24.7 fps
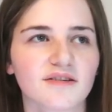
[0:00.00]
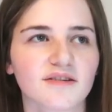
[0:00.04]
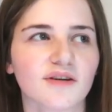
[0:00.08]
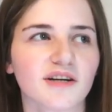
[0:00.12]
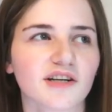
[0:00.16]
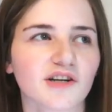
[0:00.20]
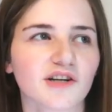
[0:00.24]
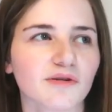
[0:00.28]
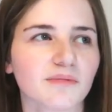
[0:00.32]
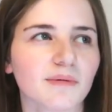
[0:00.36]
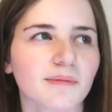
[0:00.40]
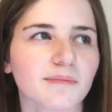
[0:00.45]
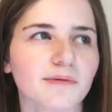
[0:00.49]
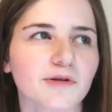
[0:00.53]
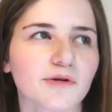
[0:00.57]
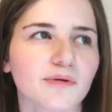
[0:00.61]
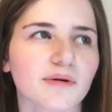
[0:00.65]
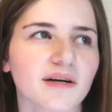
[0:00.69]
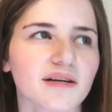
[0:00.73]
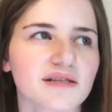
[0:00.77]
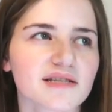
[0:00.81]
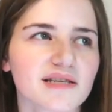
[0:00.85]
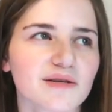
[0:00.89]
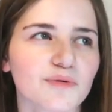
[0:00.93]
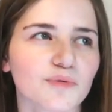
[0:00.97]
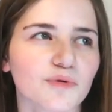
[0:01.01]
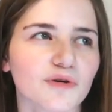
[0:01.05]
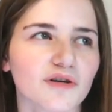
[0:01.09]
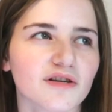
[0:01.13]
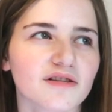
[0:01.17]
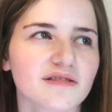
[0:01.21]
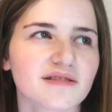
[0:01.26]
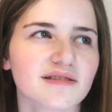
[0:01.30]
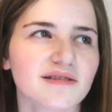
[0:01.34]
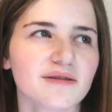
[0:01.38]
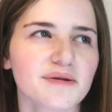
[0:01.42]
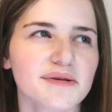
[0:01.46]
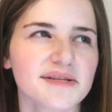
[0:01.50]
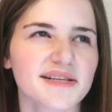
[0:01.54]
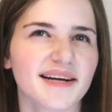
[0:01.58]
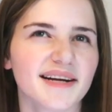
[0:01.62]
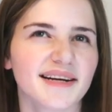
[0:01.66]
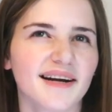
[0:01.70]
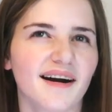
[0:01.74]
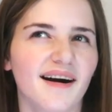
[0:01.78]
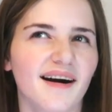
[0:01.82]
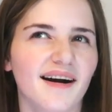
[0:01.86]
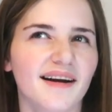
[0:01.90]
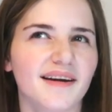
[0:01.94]
oh, I can't remember who else it was, I think it was
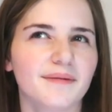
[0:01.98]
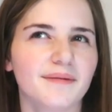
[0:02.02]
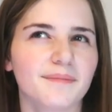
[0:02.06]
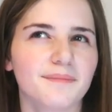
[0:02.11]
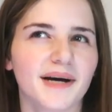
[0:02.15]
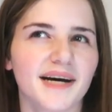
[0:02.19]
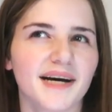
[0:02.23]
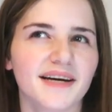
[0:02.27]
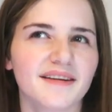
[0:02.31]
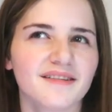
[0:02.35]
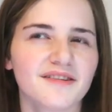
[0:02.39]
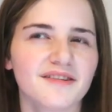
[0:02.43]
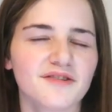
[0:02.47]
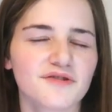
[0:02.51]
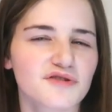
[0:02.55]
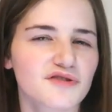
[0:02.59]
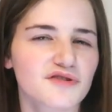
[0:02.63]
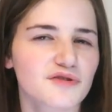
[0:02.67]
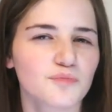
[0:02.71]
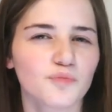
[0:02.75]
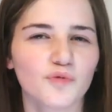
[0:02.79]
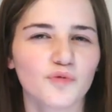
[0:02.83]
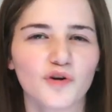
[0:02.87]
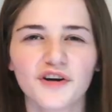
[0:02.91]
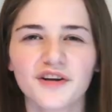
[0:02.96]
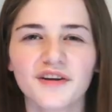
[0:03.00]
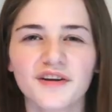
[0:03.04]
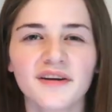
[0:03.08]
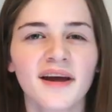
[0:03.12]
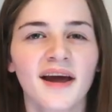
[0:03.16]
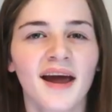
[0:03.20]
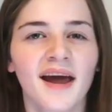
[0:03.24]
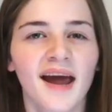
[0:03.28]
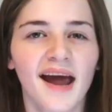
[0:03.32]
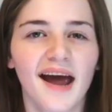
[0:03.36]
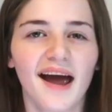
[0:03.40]
like Iron Man or someone,